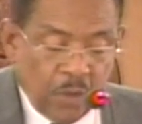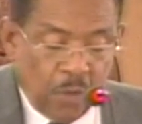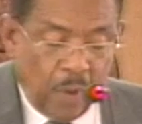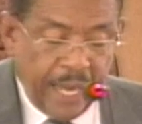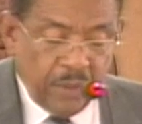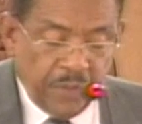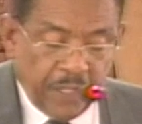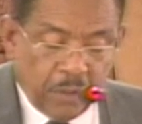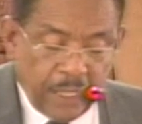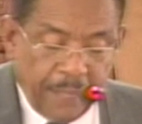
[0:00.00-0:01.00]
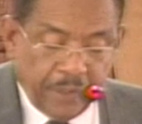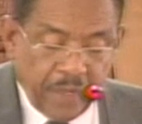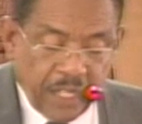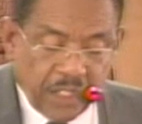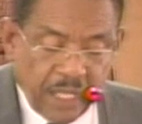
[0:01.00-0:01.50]
when, with the
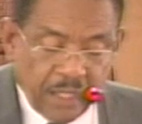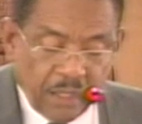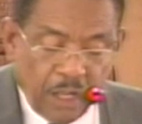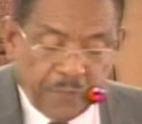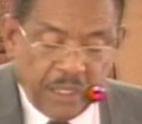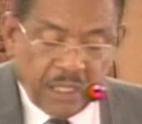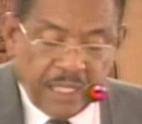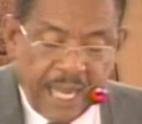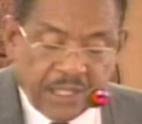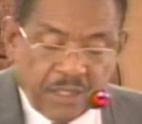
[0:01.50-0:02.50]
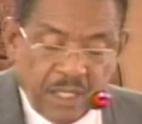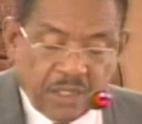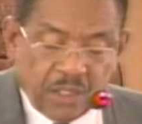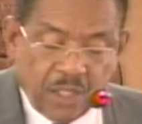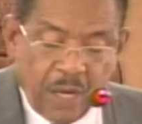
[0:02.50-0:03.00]
collaboration of international
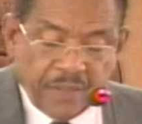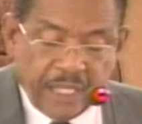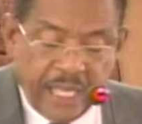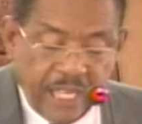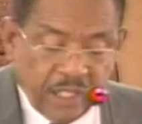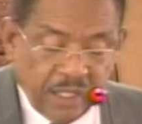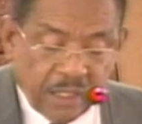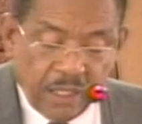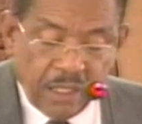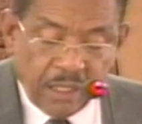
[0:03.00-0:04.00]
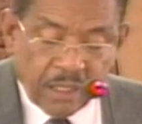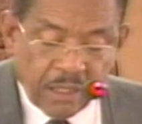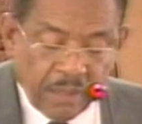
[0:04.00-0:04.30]
security agencies,